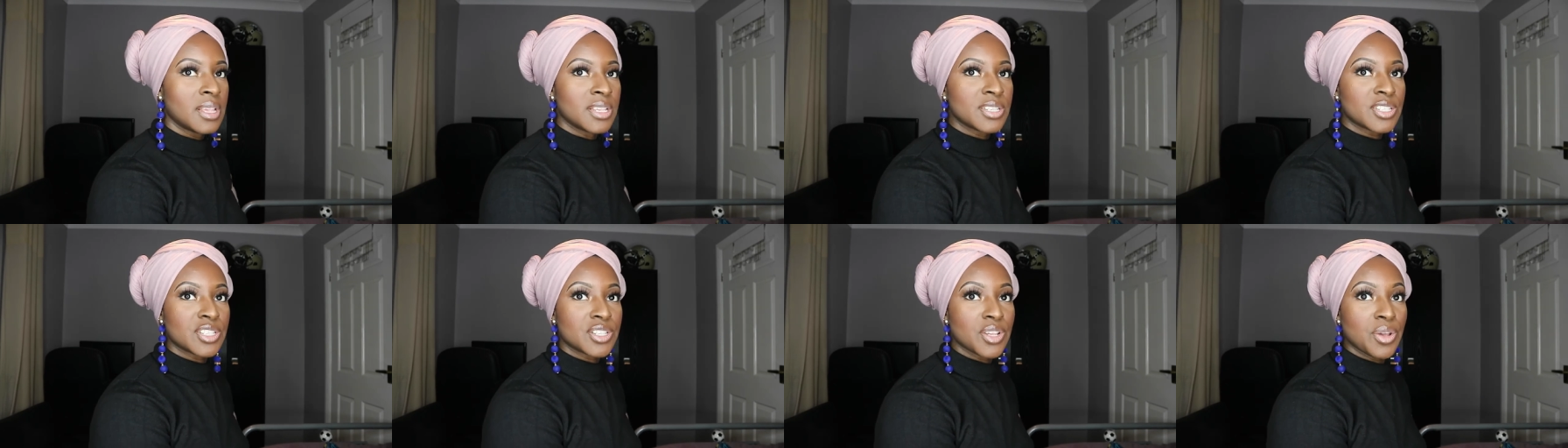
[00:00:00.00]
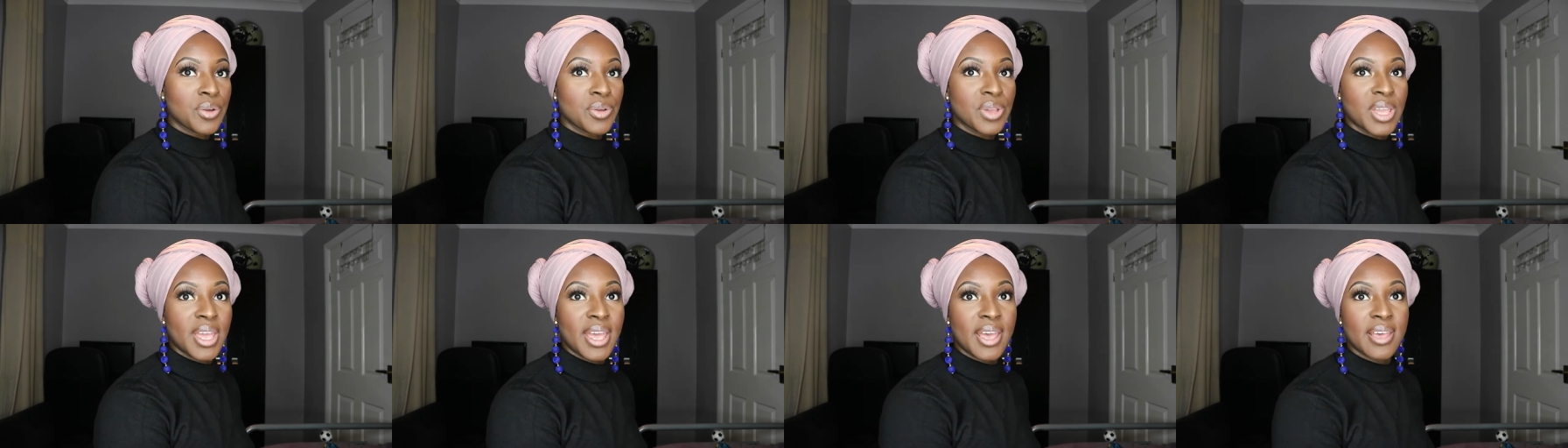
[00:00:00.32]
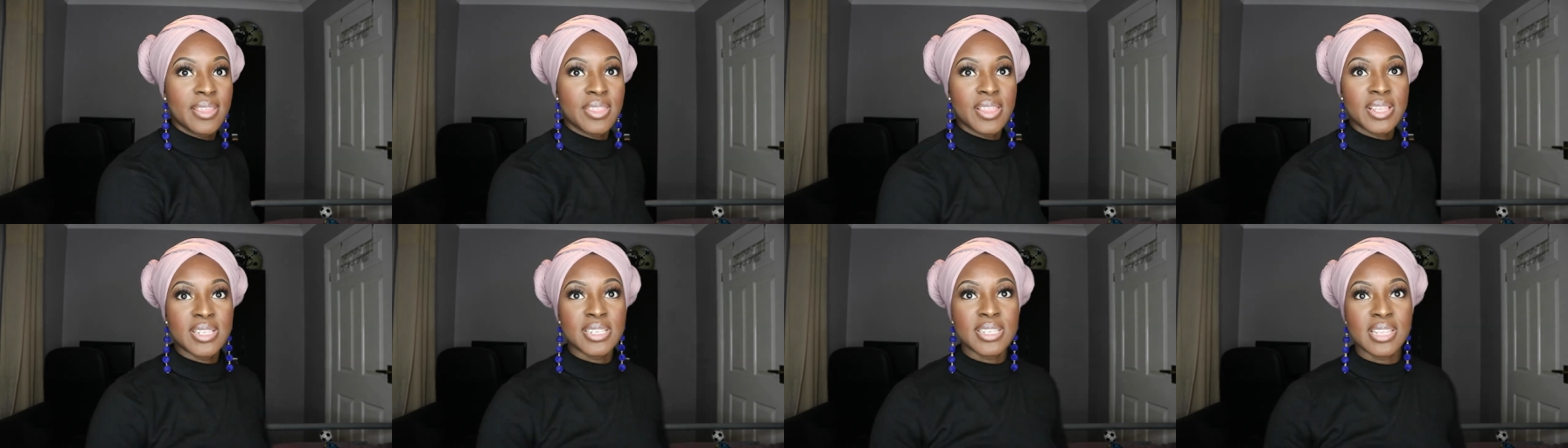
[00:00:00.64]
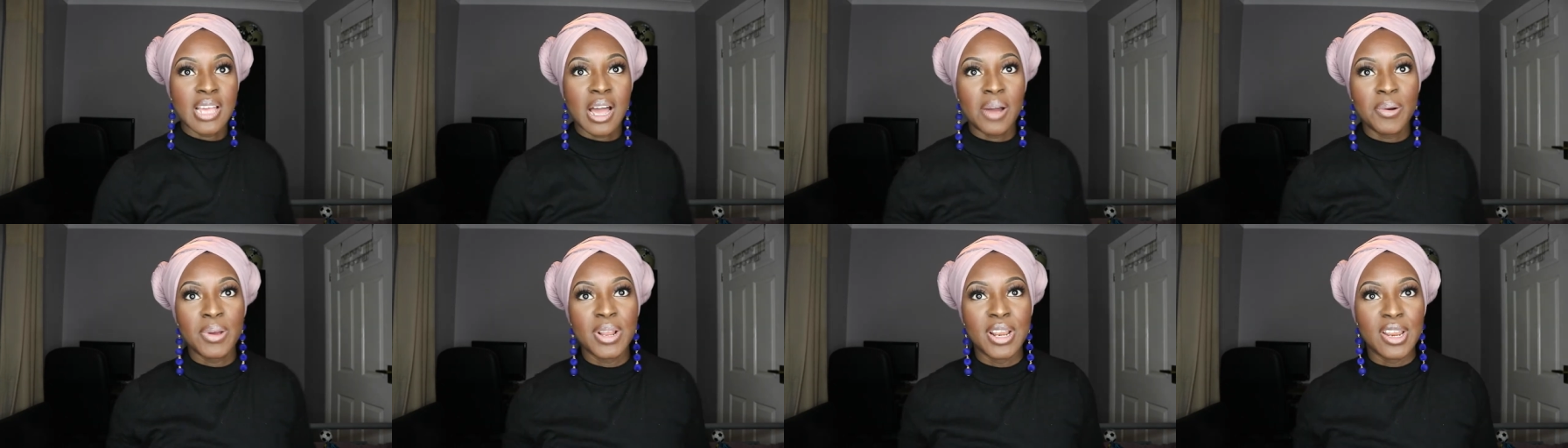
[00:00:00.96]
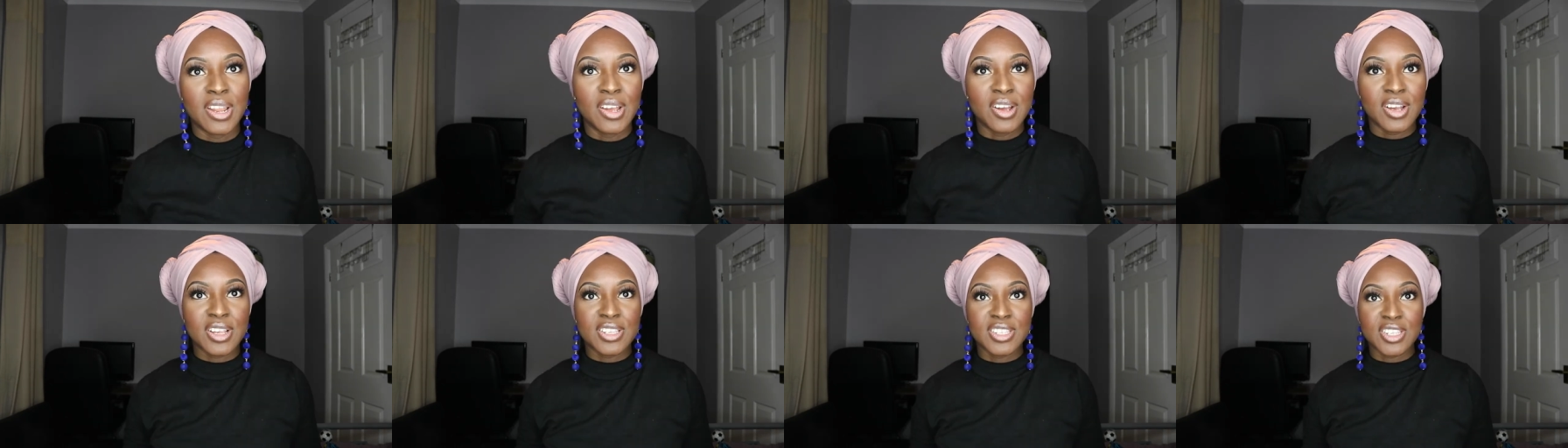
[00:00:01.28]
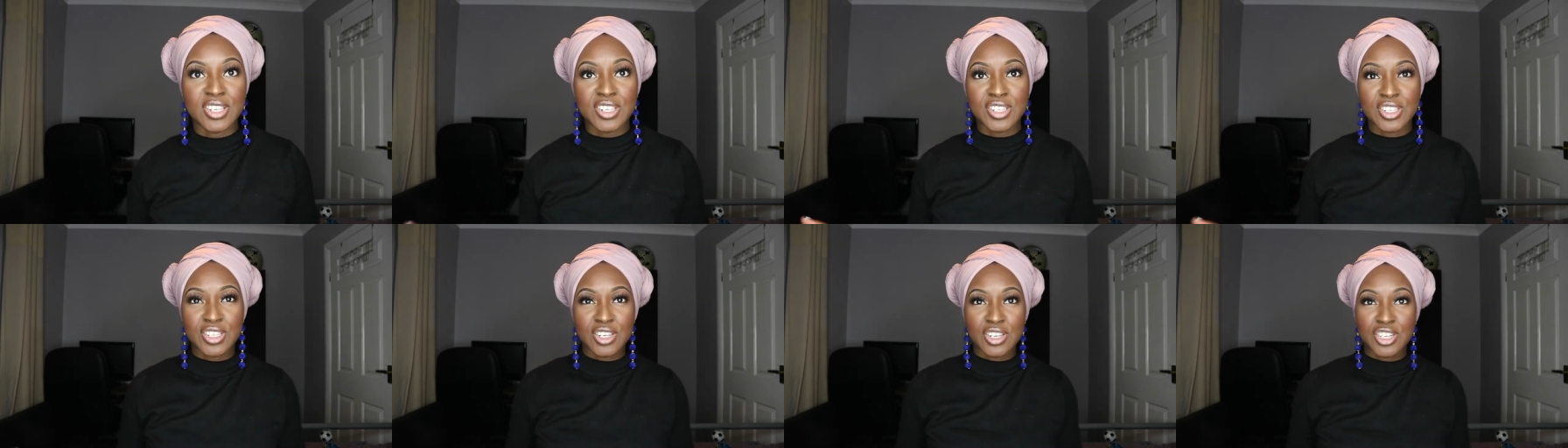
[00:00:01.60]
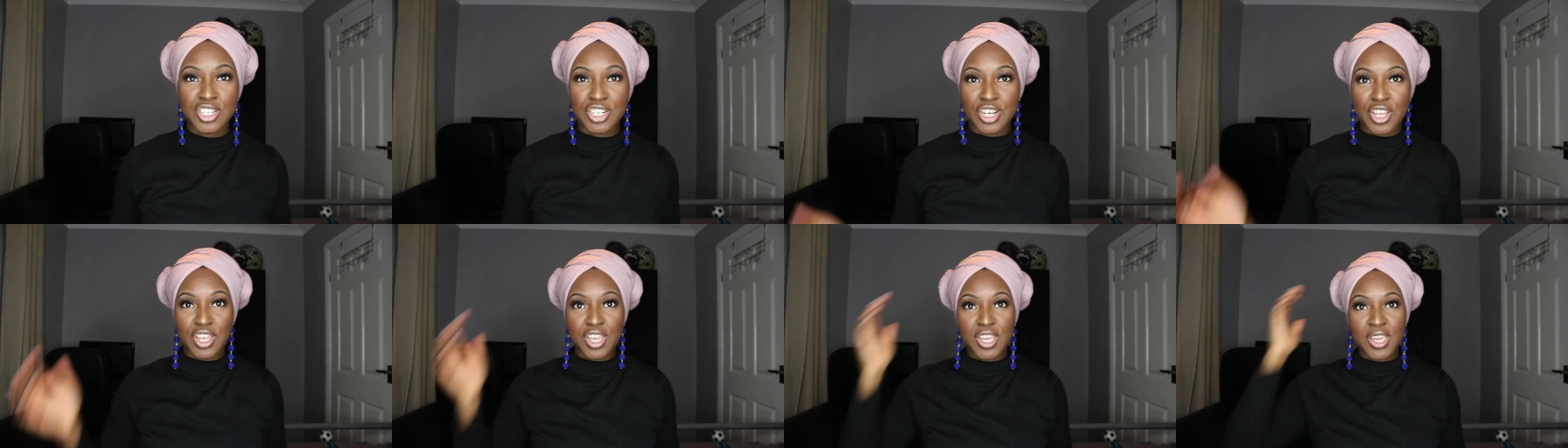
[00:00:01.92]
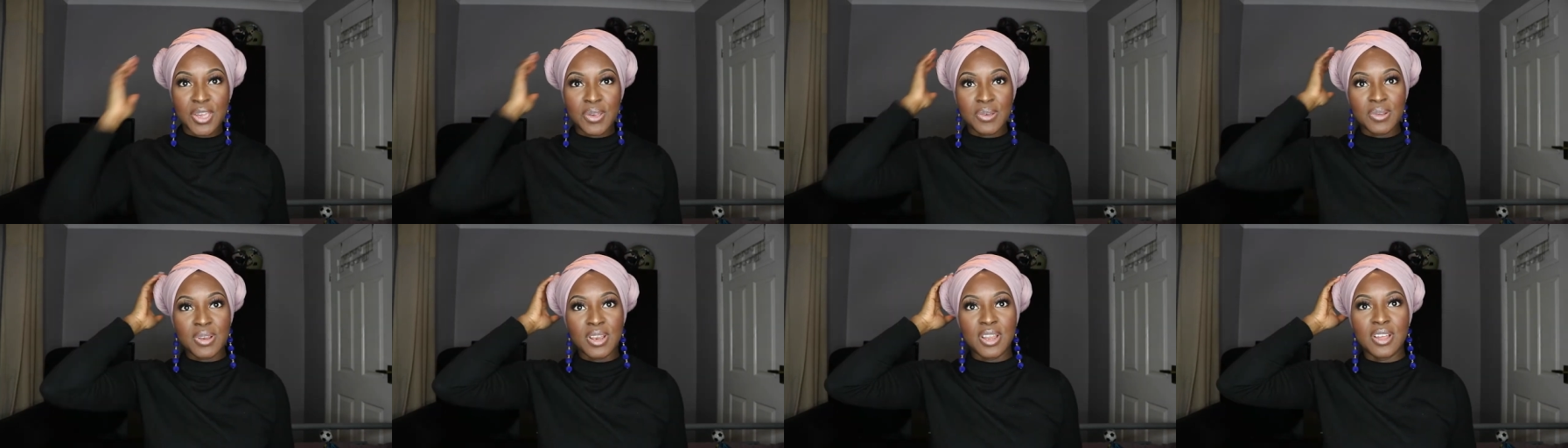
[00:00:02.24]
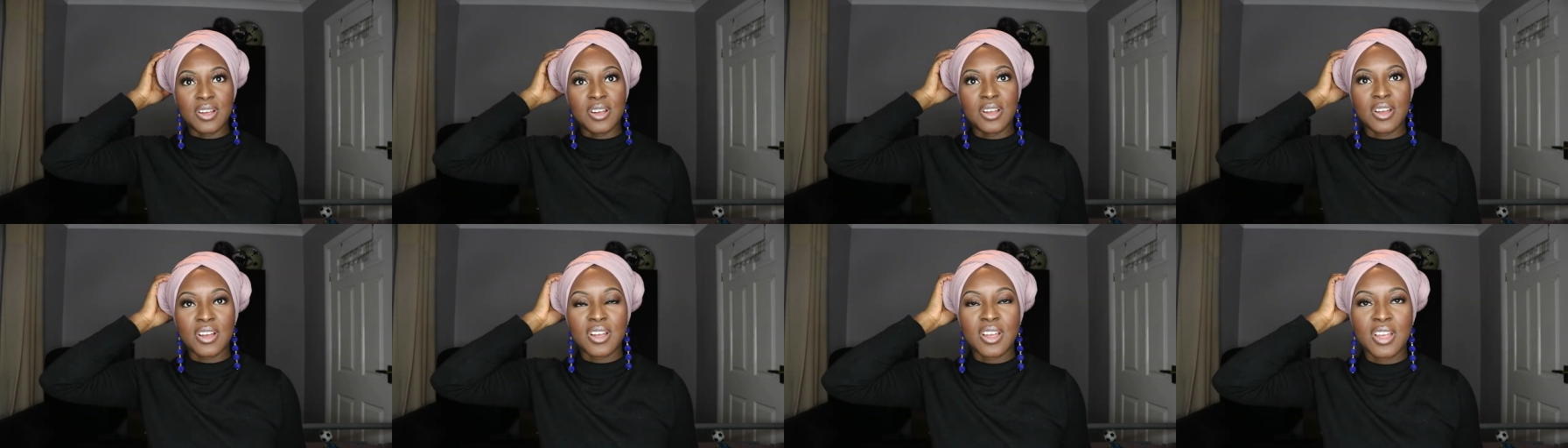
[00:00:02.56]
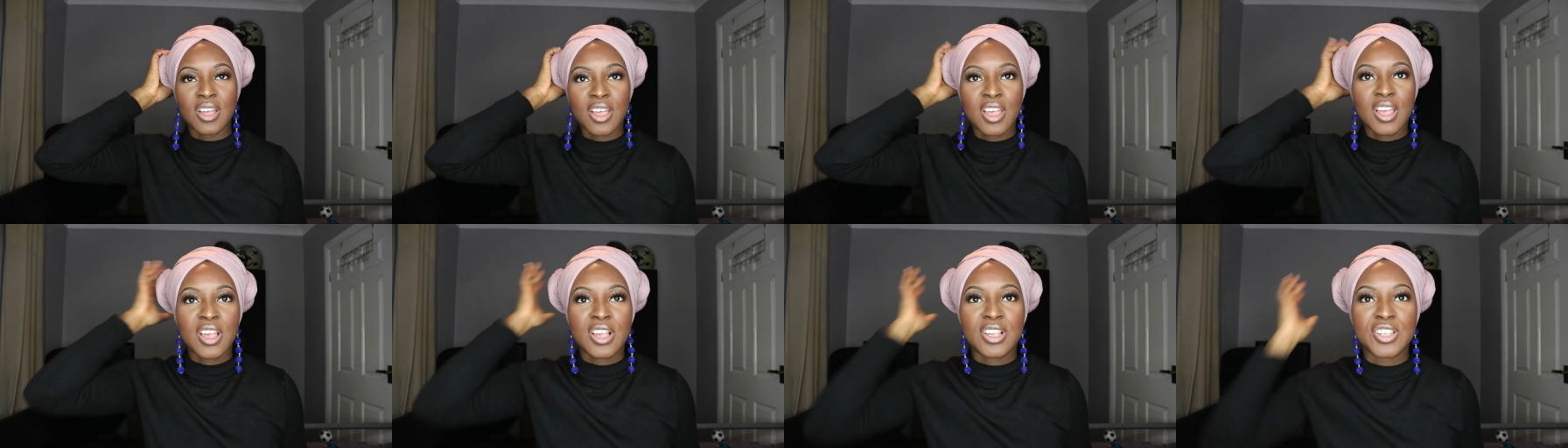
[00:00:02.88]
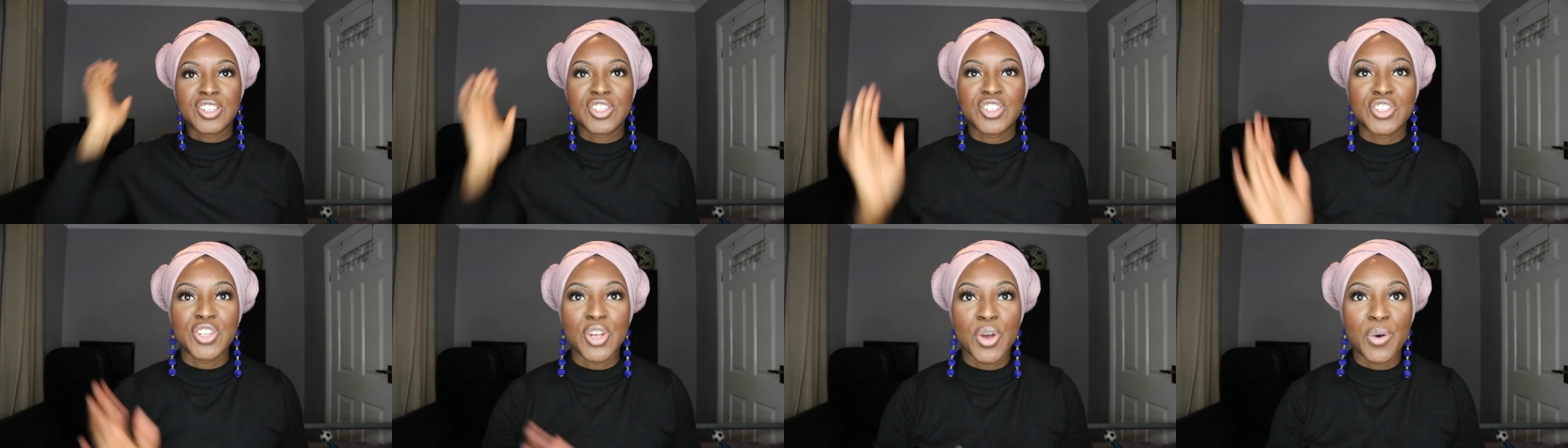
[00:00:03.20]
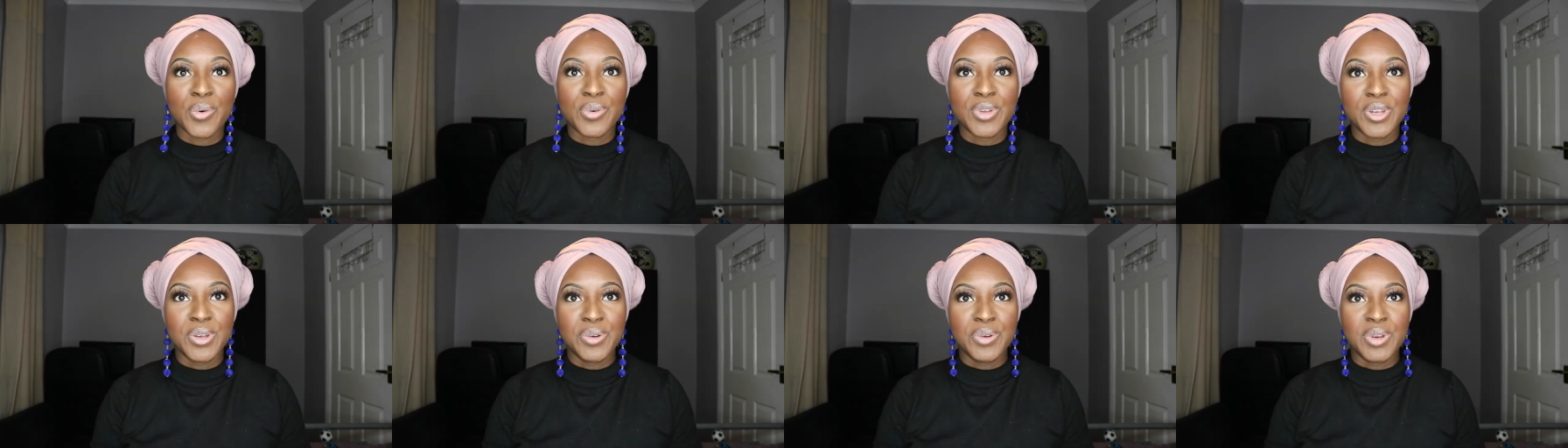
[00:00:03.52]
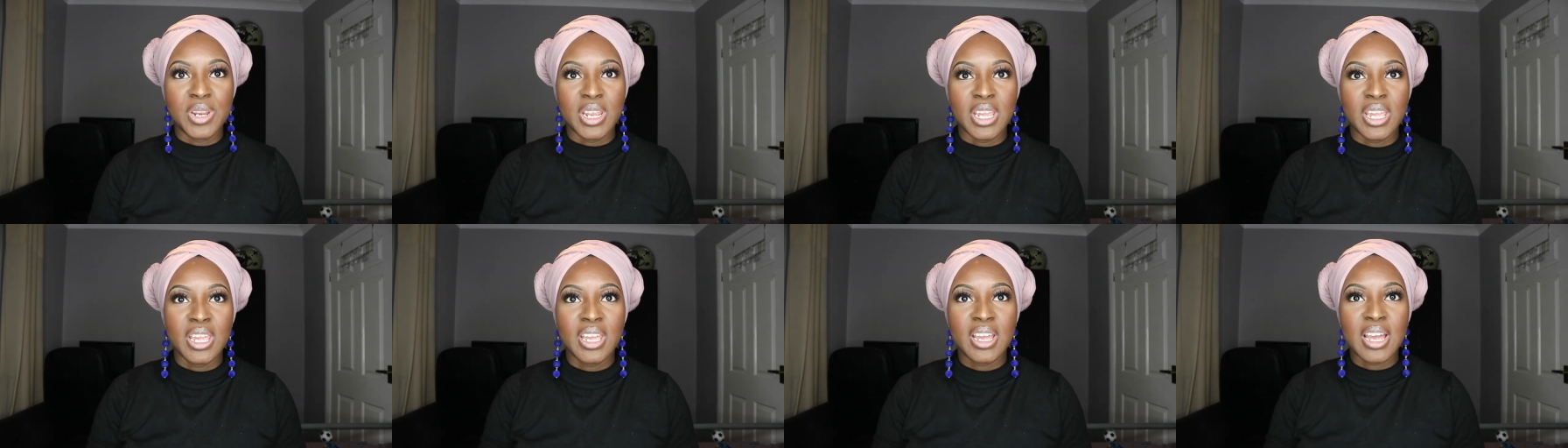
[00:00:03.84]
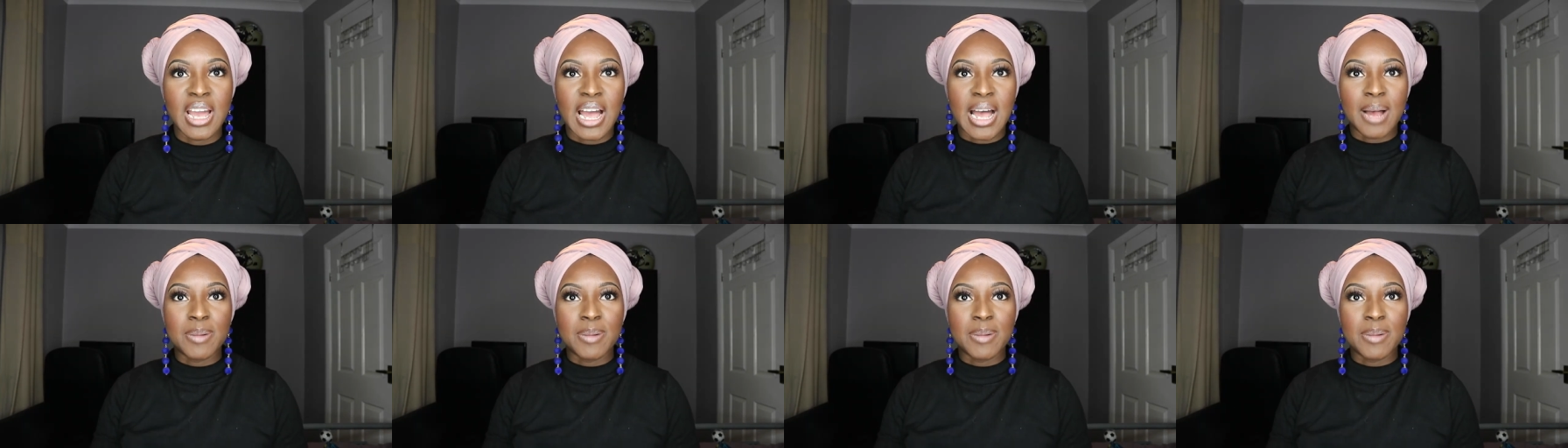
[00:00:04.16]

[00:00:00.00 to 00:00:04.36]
So yeah, this is how it looks. Such a cute look, so unique.